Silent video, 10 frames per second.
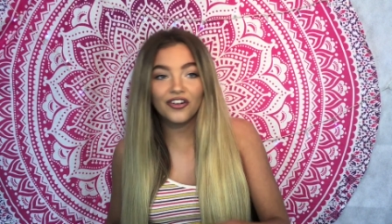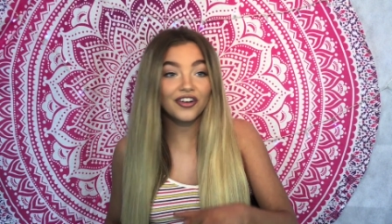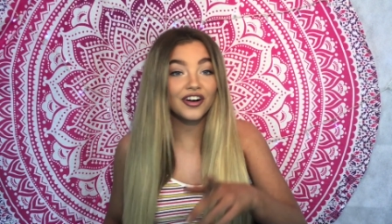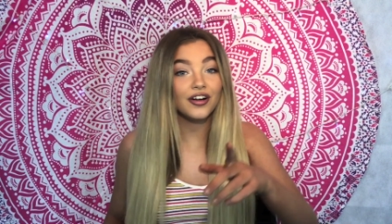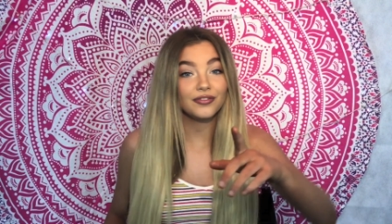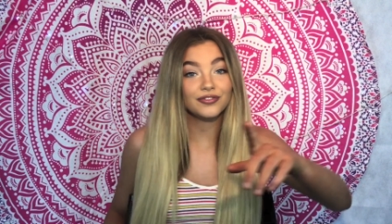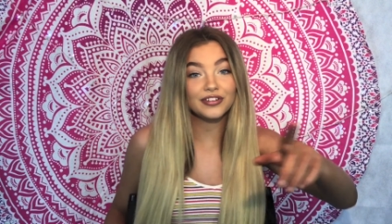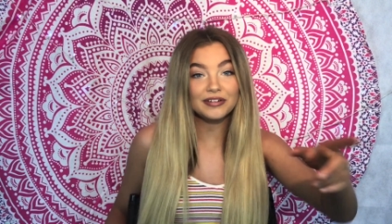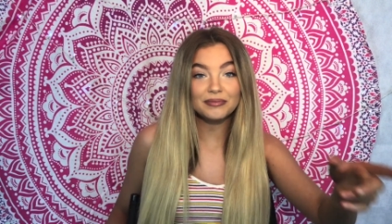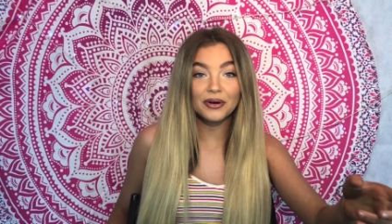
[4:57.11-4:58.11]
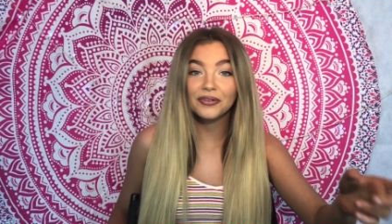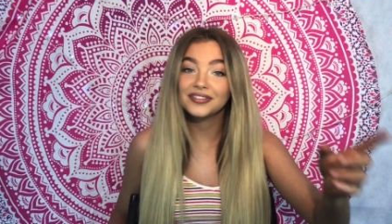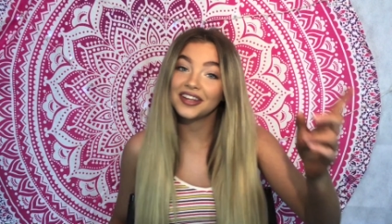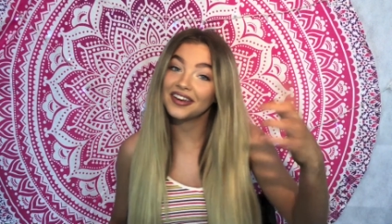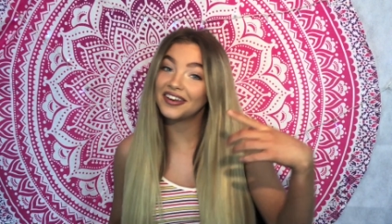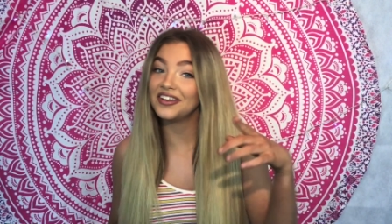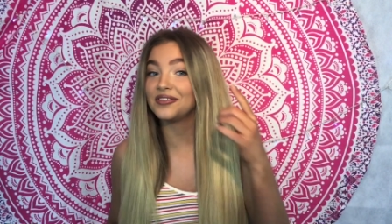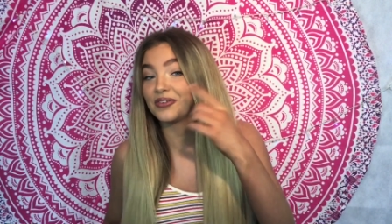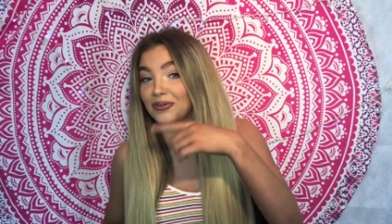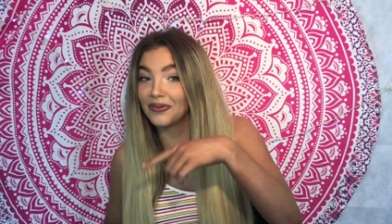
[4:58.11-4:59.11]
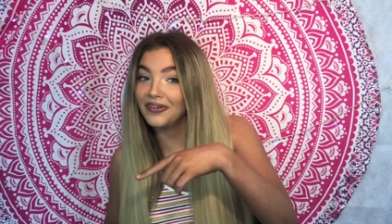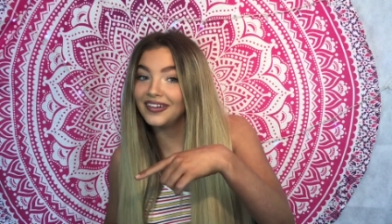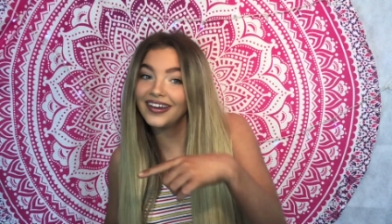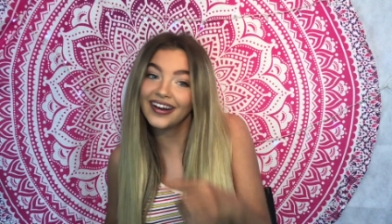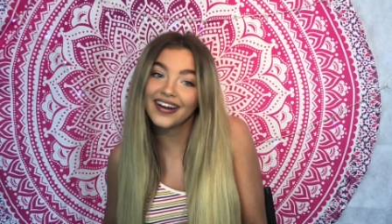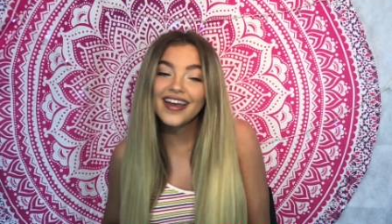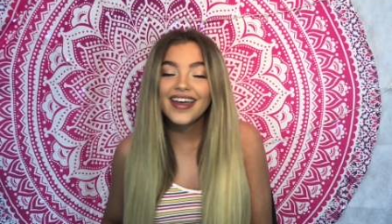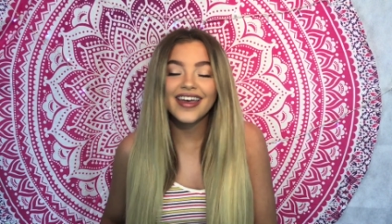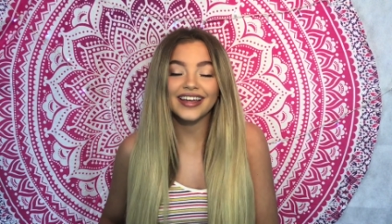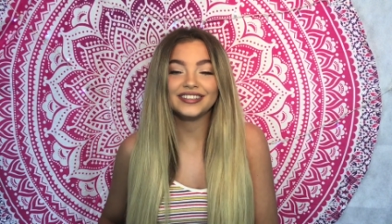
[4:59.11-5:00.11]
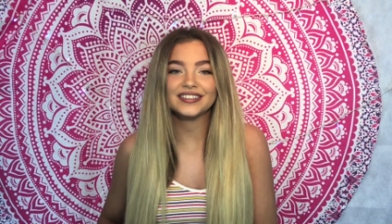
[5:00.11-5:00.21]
or a remote controller. It